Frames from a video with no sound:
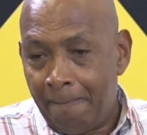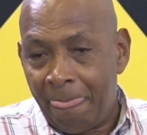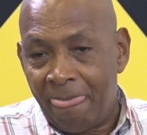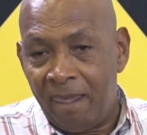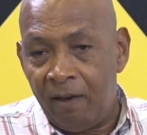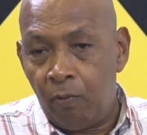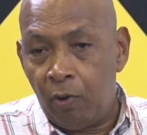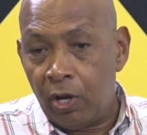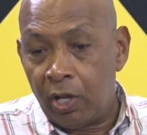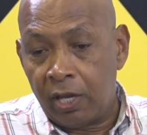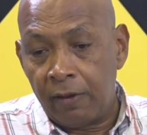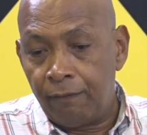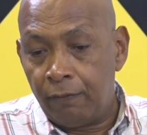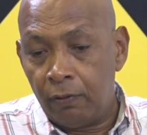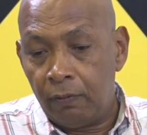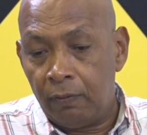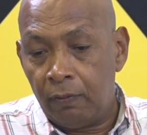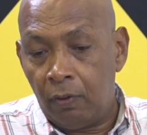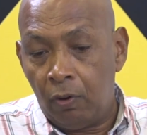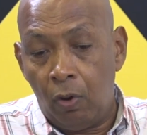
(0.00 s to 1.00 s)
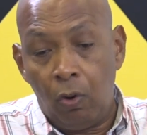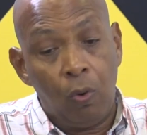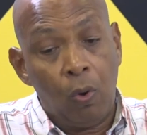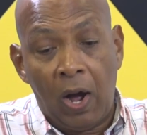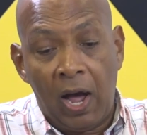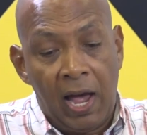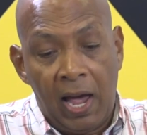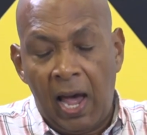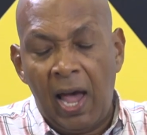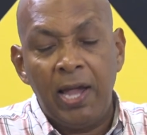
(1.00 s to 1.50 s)
they want to give you, oh,
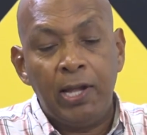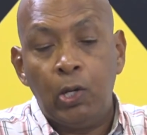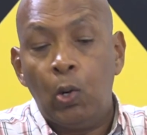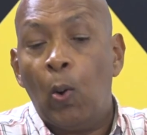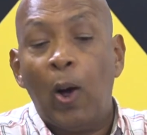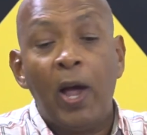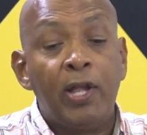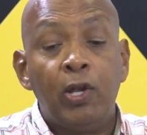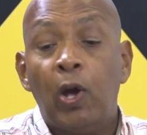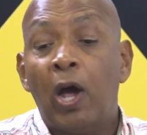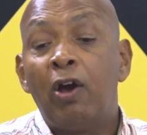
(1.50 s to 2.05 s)
I, I, know, I know,